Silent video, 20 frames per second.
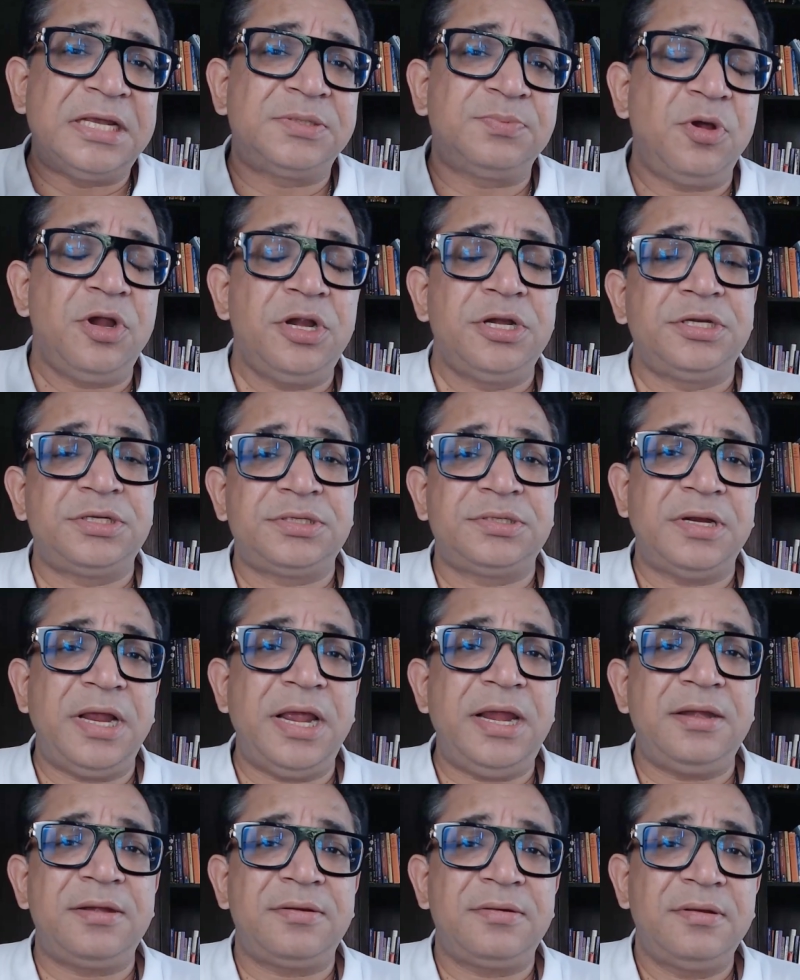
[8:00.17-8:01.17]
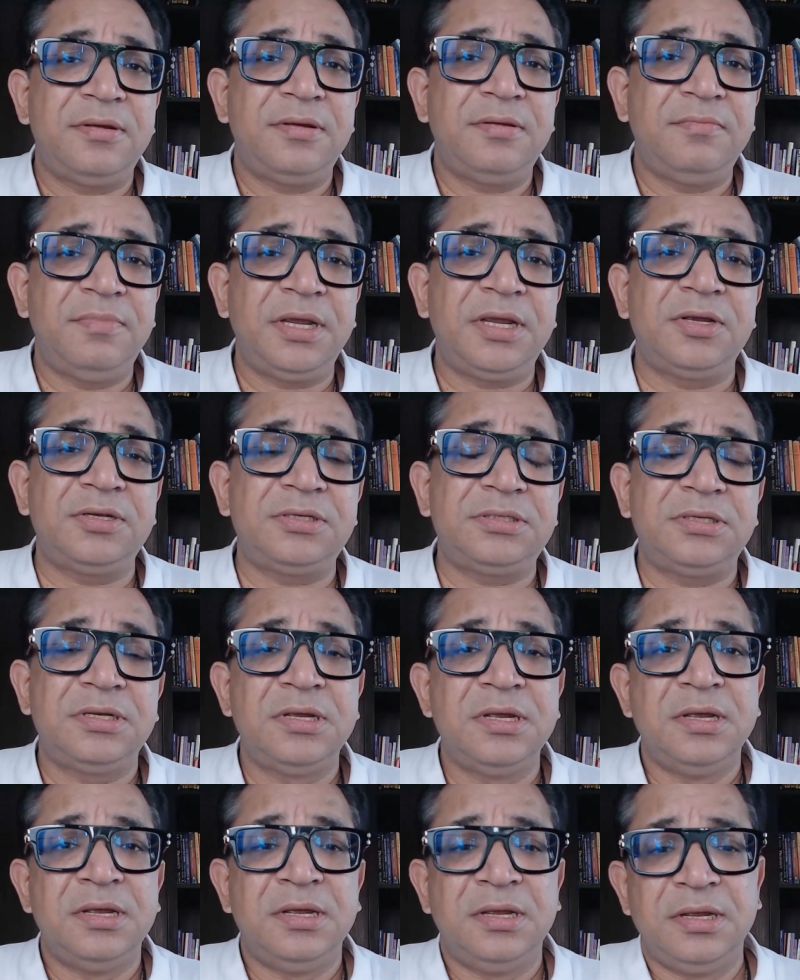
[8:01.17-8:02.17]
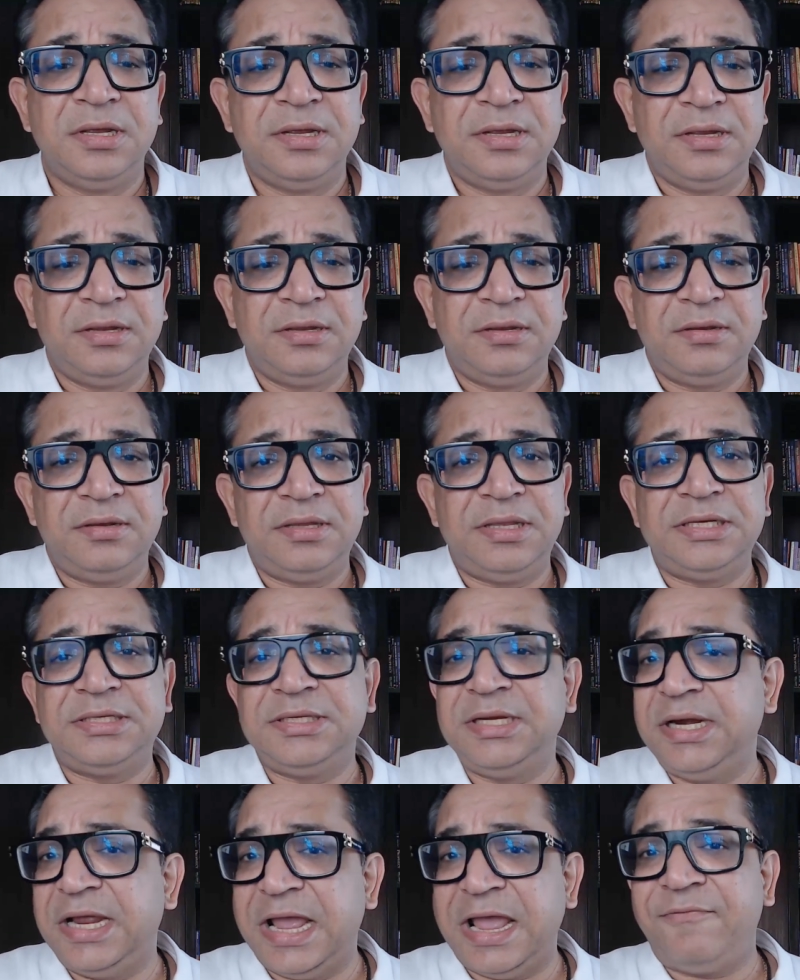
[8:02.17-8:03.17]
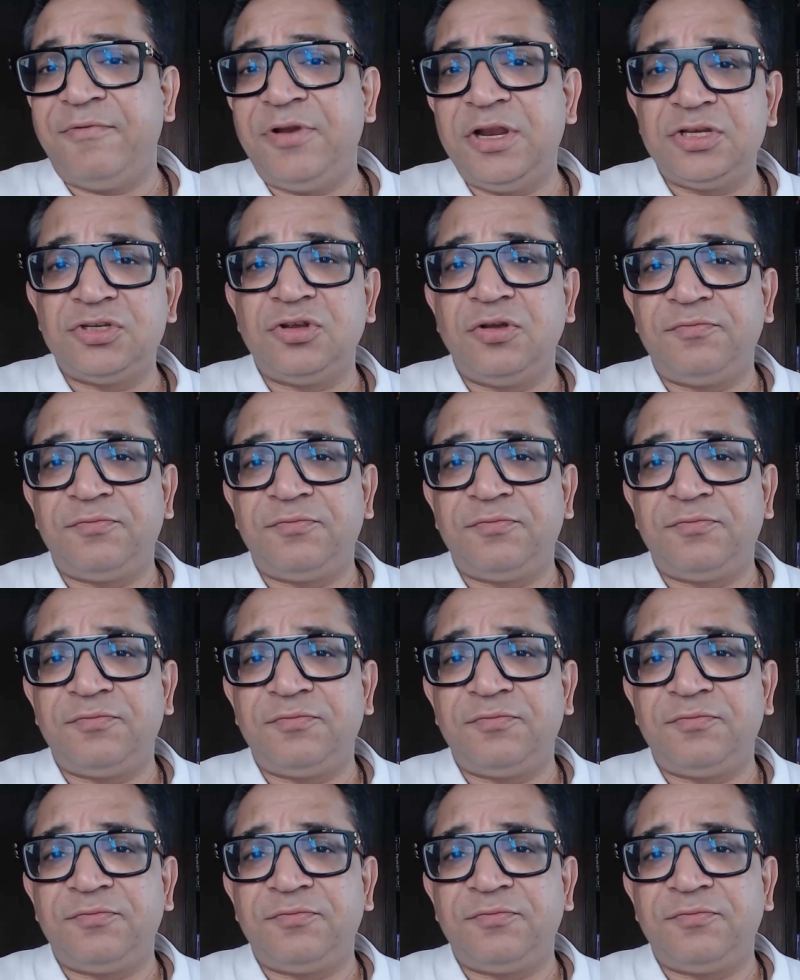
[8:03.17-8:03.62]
points, right? Because there's an average